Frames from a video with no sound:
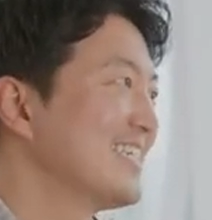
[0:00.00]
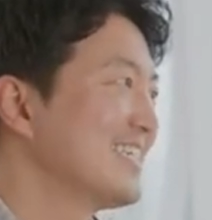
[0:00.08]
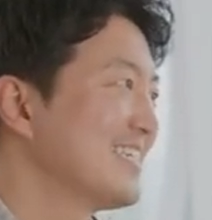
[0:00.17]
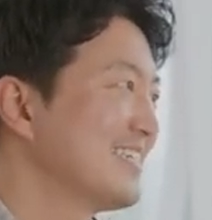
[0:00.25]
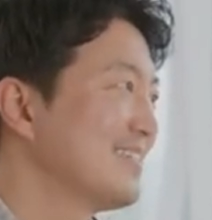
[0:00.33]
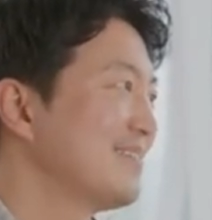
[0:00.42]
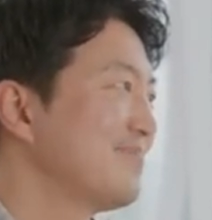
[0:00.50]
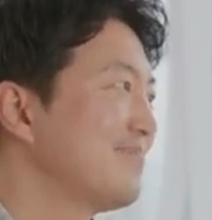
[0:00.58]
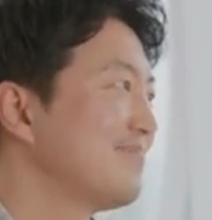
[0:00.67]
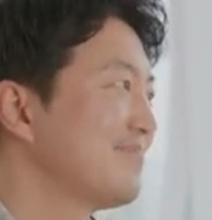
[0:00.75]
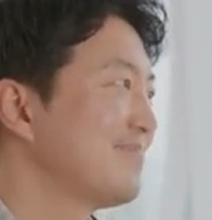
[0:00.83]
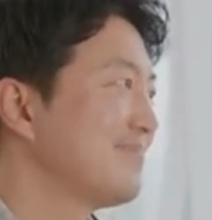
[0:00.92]

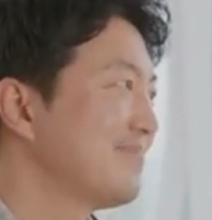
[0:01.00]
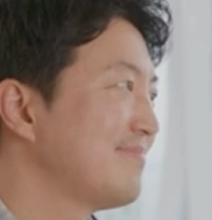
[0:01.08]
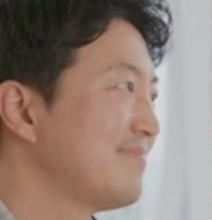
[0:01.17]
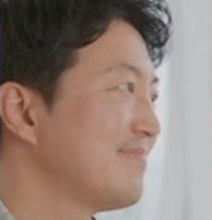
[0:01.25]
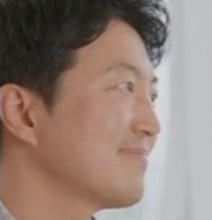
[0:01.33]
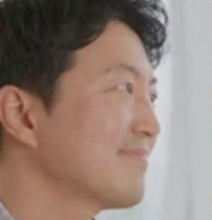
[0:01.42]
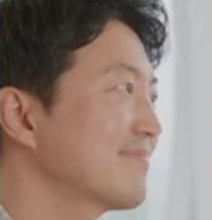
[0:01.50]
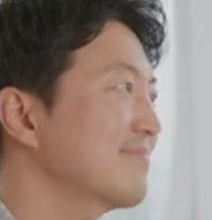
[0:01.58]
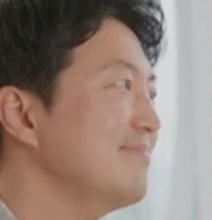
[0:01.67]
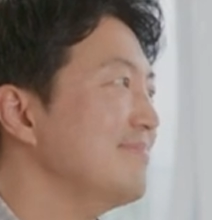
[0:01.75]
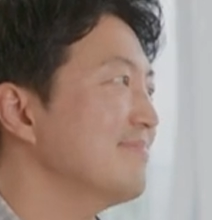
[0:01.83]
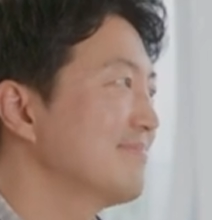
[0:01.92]

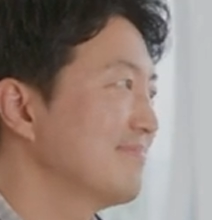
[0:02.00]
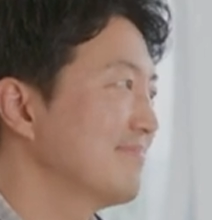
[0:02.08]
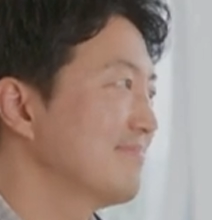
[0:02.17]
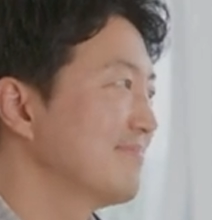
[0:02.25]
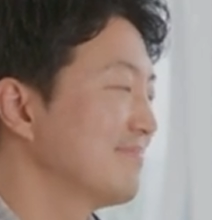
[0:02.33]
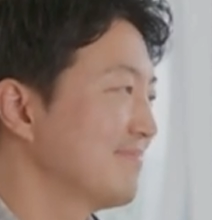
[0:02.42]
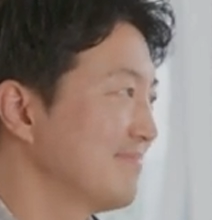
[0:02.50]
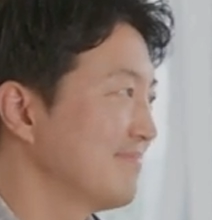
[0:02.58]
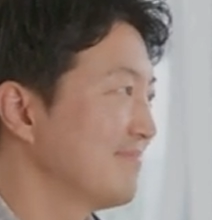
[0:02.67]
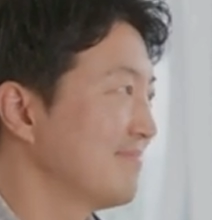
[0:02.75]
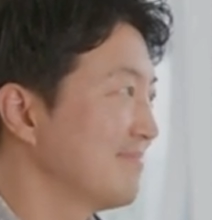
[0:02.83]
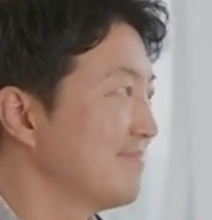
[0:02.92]

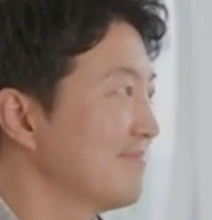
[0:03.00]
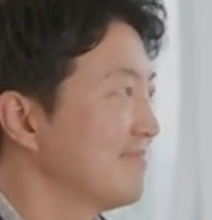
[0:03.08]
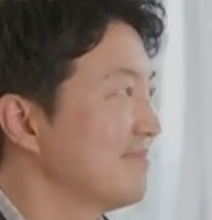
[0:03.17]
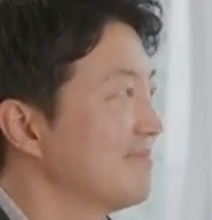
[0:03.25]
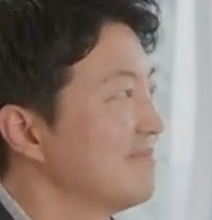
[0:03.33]
(silent)